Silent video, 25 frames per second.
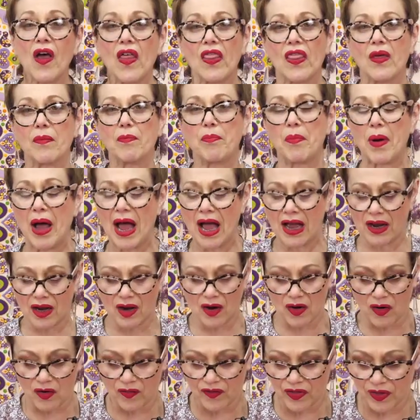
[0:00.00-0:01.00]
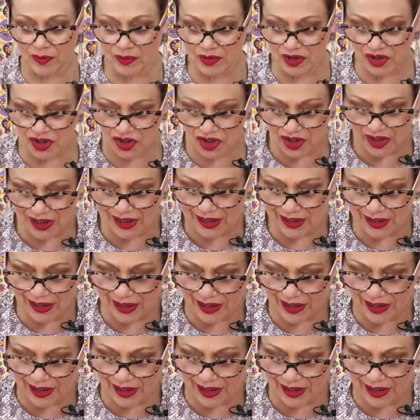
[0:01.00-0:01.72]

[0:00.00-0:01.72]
the back of the machine,